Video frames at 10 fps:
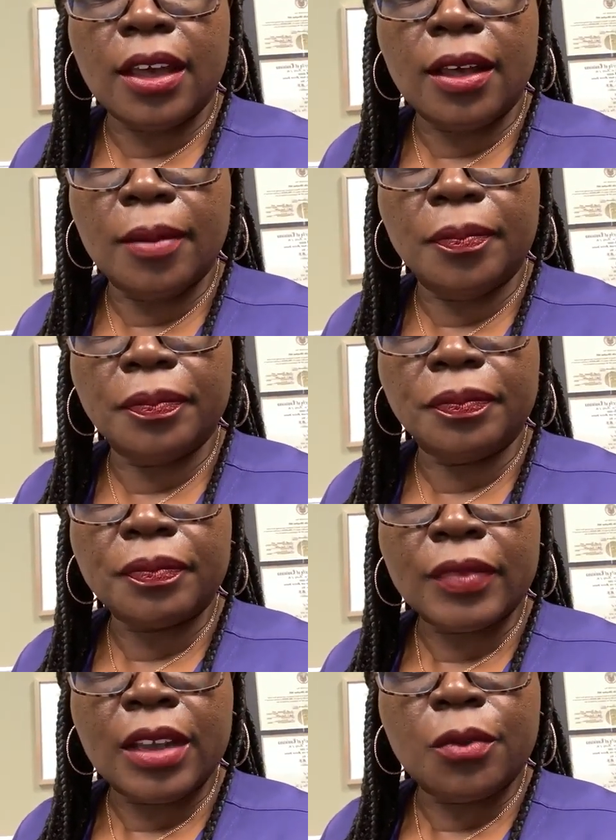
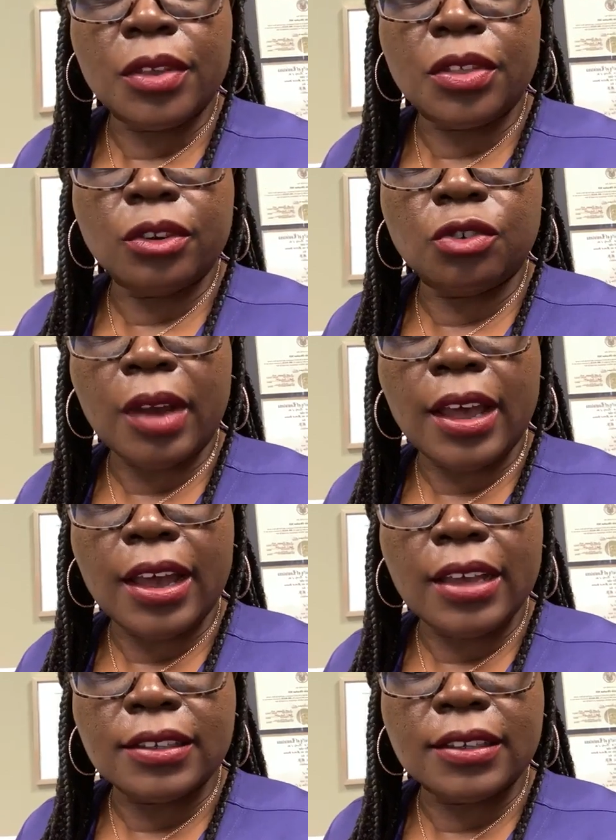your
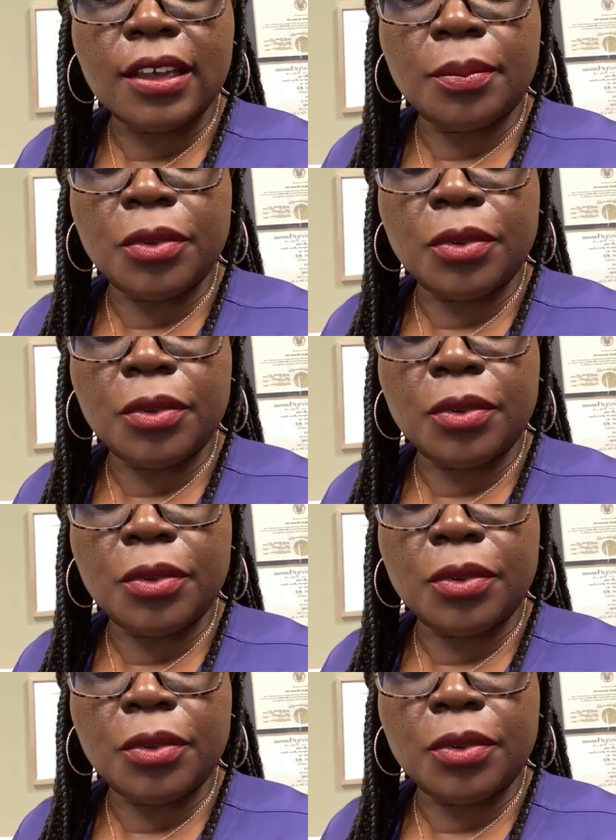dry eyes and help